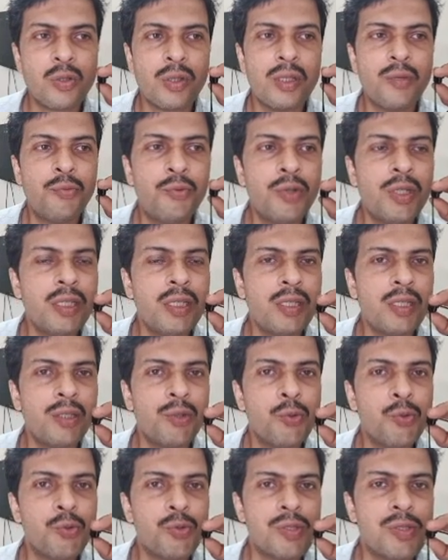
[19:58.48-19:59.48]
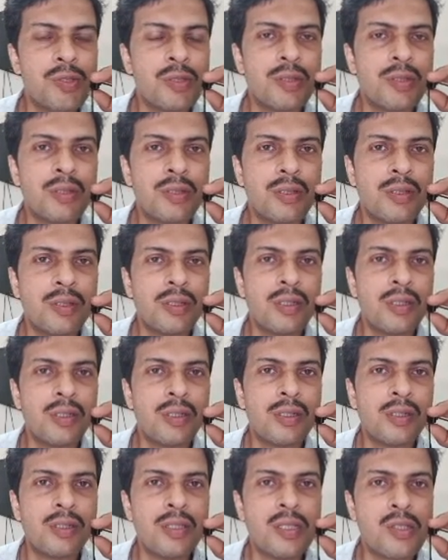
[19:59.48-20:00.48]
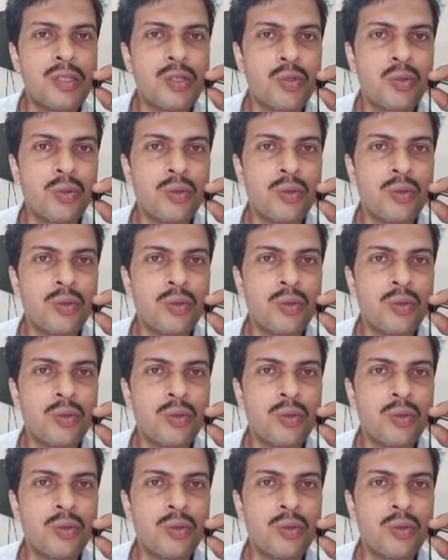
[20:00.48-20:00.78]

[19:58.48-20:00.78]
So if we use these